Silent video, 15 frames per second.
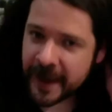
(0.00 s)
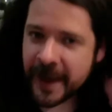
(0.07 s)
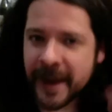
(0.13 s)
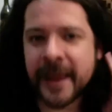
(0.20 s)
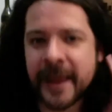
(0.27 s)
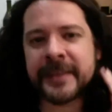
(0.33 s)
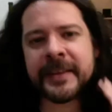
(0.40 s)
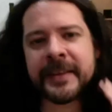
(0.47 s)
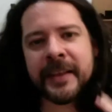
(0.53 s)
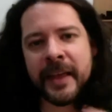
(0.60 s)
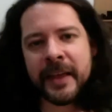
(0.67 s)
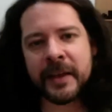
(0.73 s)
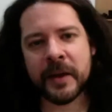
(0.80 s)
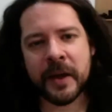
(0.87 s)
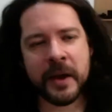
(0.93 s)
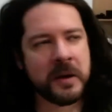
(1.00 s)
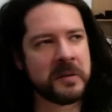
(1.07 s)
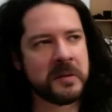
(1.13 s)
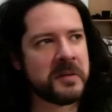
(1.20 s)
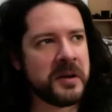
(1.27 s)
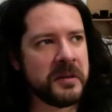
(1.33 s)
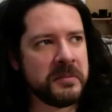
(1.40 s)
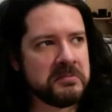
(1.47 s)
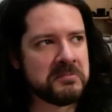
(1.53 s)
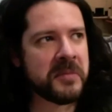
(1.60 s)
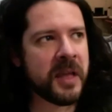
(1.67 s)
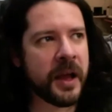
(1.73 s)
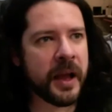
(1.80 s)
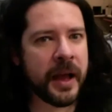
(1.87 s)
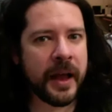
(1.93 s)
And I said, like, well,
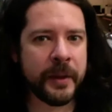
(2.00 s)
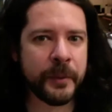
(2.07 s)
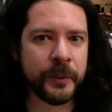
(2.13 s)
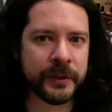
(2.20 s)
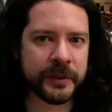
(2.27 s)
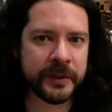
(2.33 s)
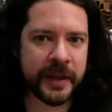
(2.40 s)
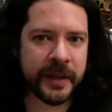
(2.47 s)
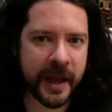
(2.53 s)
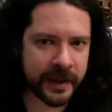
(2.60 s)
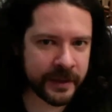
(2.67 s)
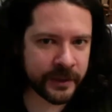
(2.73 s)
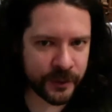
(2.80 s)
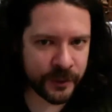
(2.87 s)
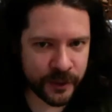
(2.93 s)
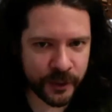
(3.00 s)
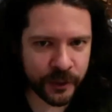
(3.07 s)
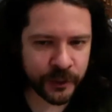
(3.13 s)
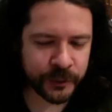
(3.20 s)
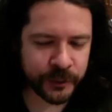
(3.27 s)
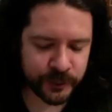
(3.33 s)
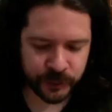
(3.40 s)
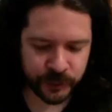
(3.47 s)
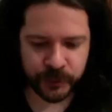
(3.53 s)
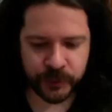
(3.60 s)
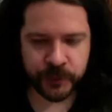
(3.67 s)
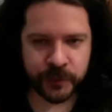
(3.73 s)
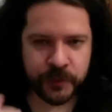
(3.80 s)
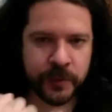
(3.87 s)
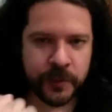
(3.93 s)
I would like to go to